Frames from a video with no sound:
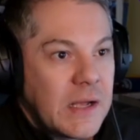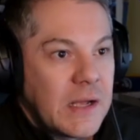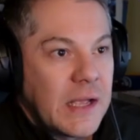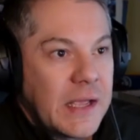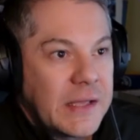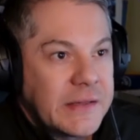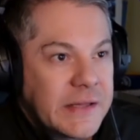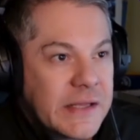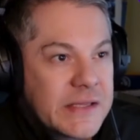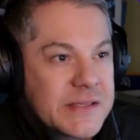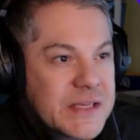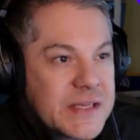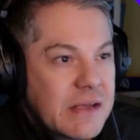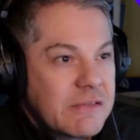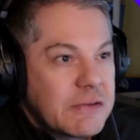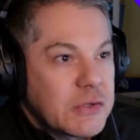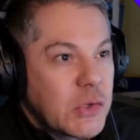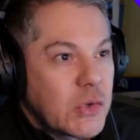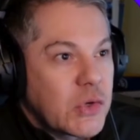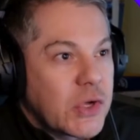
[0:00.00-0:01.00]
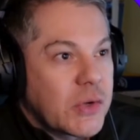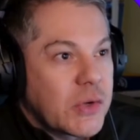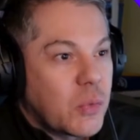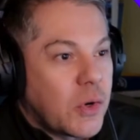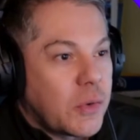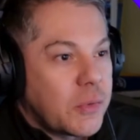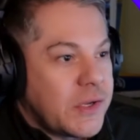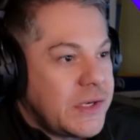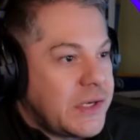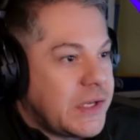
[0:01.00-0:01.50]
And let's have a look at
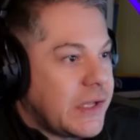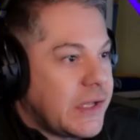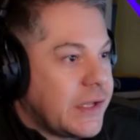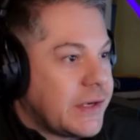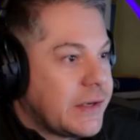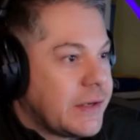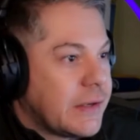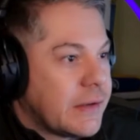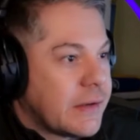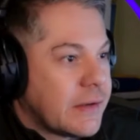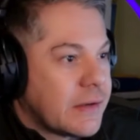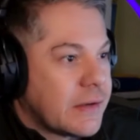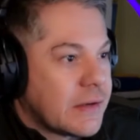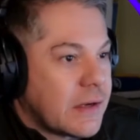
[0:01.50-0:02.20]
what we did.